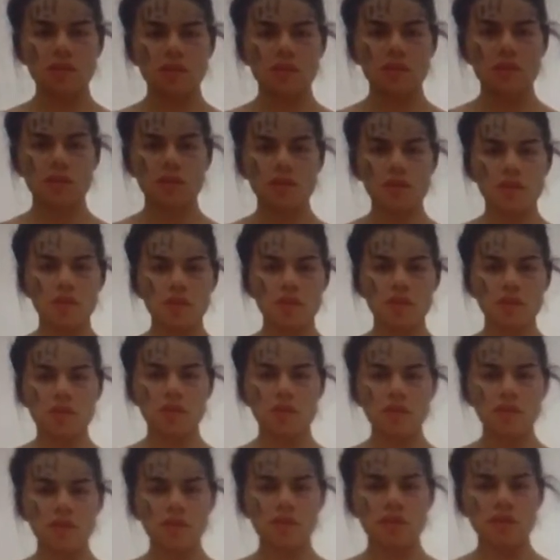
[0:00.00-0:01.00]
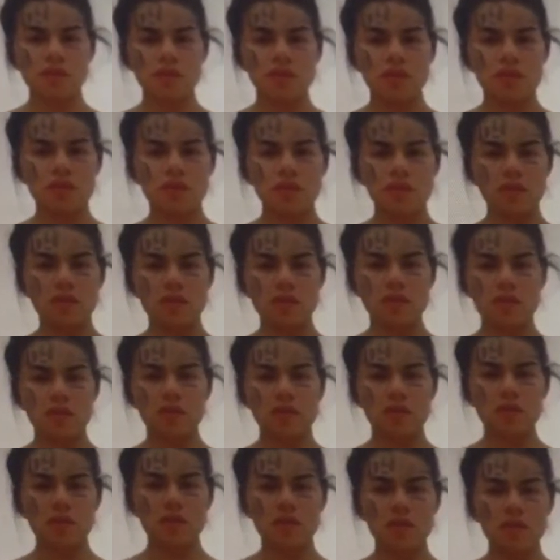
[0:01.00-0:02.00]
I respect his music.
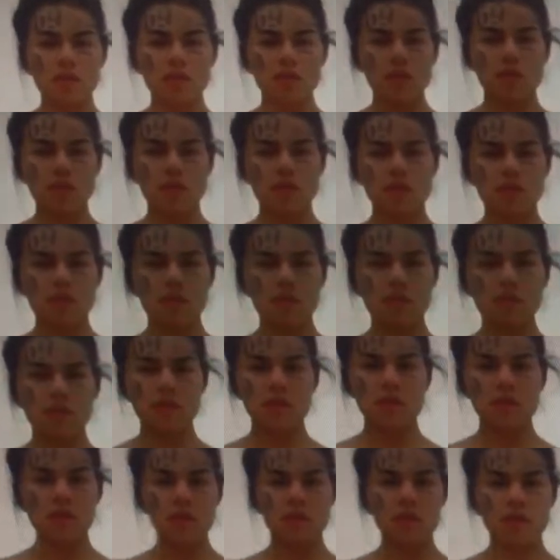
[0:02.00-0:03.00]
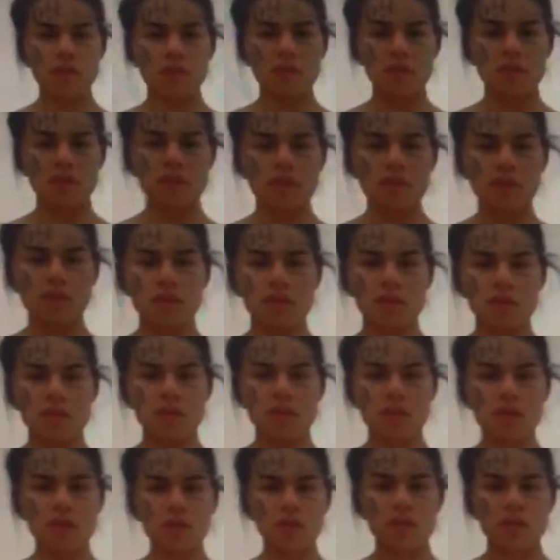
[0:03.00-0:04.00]
Got some fucking fire
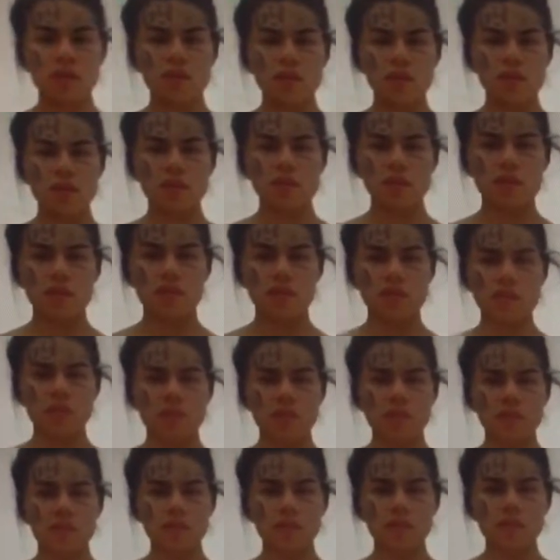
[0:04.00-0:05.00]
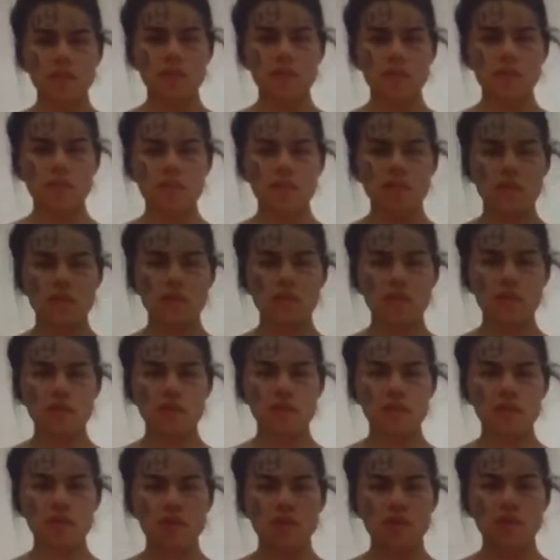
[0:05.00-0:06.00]
music. Got some dope music,
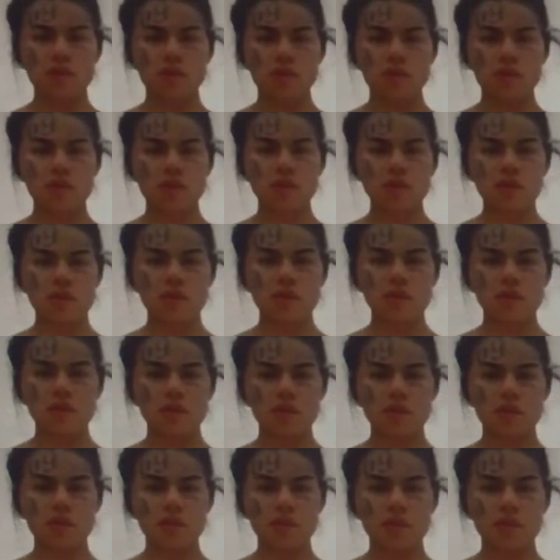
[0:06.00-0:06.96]
man. You know what I'm saying?